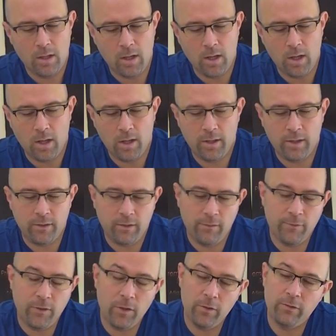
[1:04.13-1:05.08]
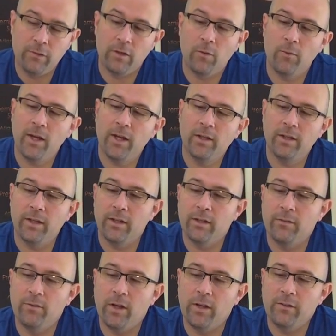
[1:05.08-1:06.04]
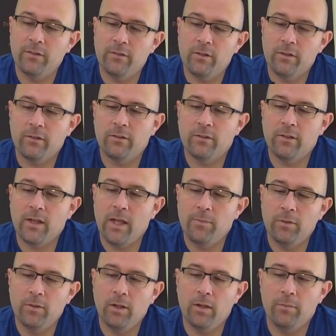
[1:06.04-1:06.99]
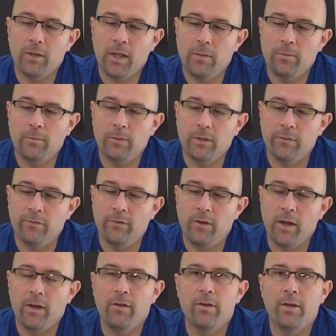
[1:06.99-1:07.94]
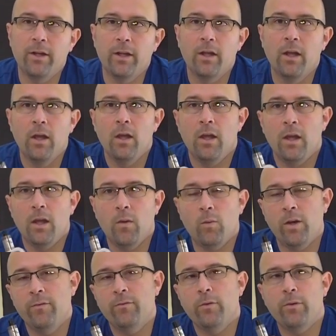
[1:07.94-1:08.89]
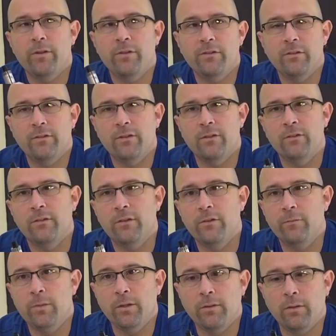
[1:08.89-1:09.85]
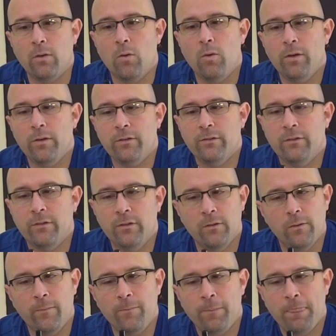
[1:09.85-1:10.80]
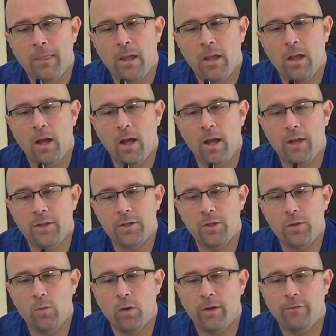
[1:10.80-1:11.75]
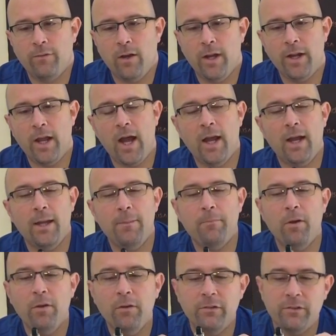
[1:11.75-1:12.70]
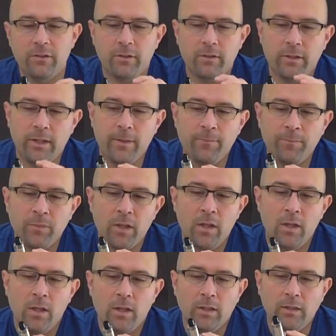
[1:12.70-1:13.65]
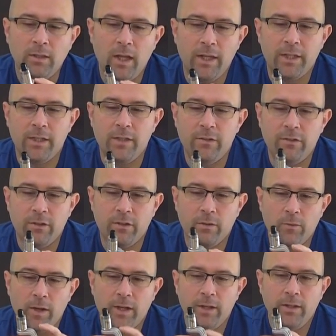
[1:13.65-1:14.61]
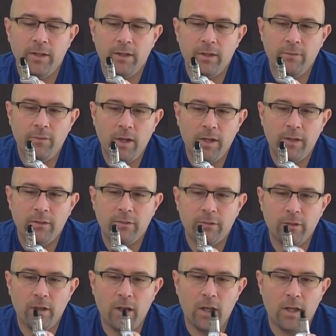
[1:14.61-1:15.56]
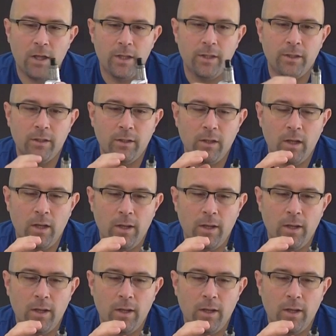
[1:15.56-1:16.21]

if you're using a regulated device, as long as it's capable of firing at whatever resistance you've built the coils to, it should work fine. I personally like using a regulated device on